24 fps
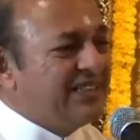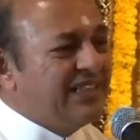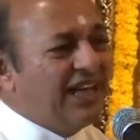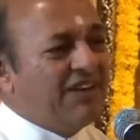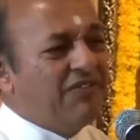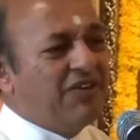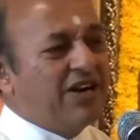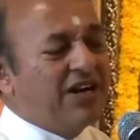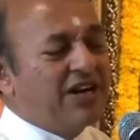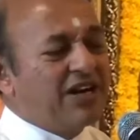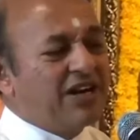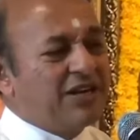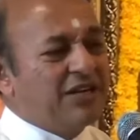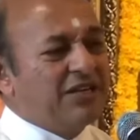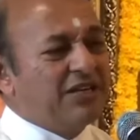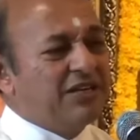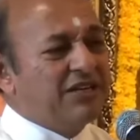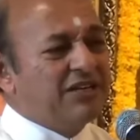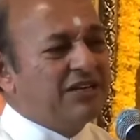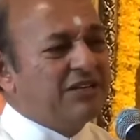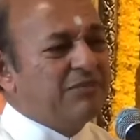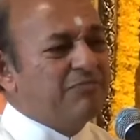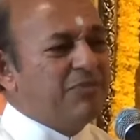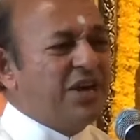They were
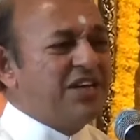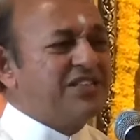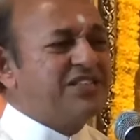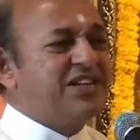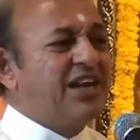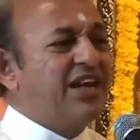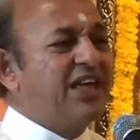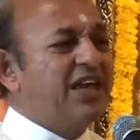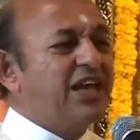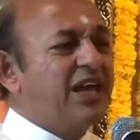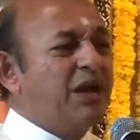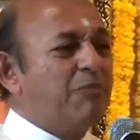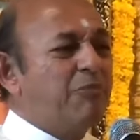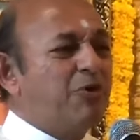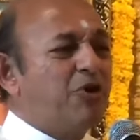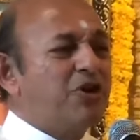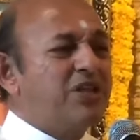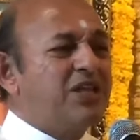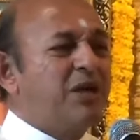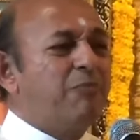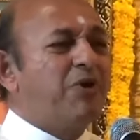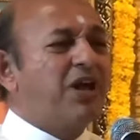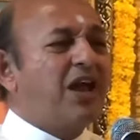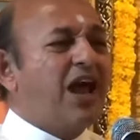mentioning
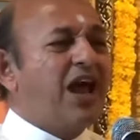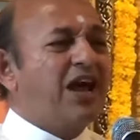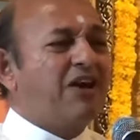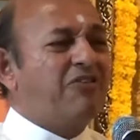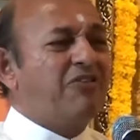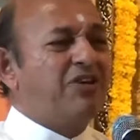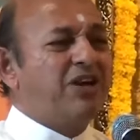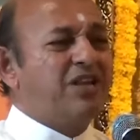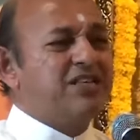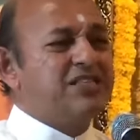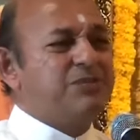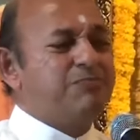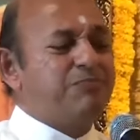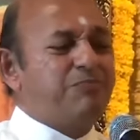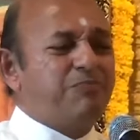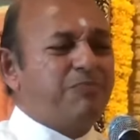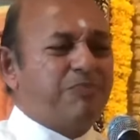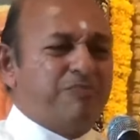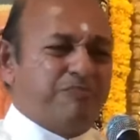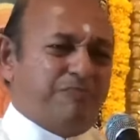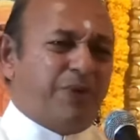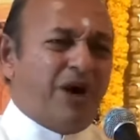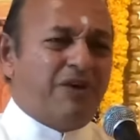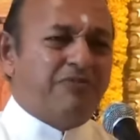about the miraculous
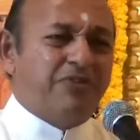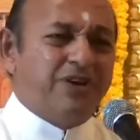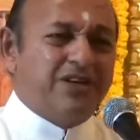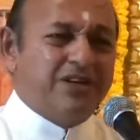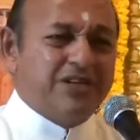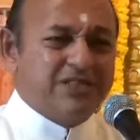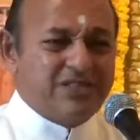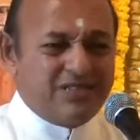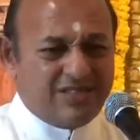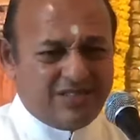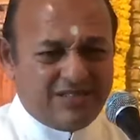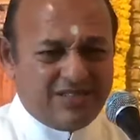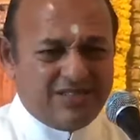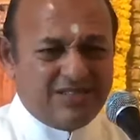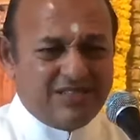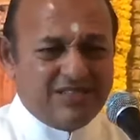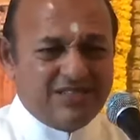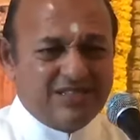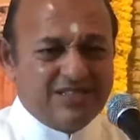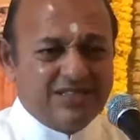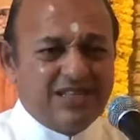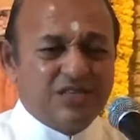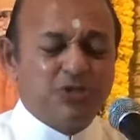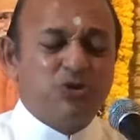
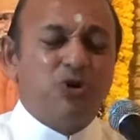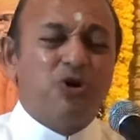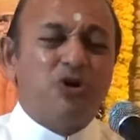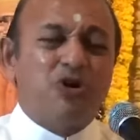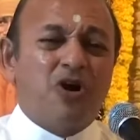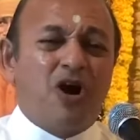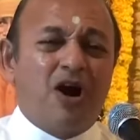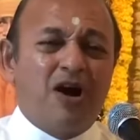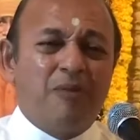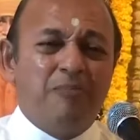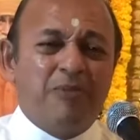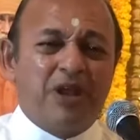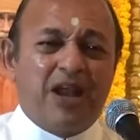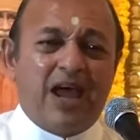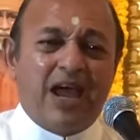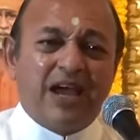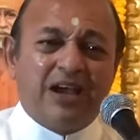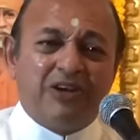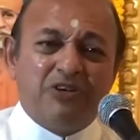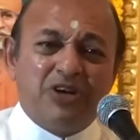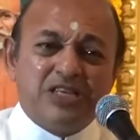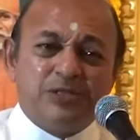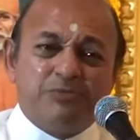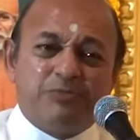powers, the so-called
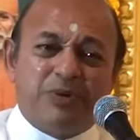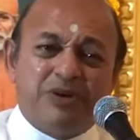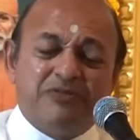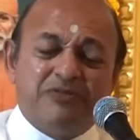miraculous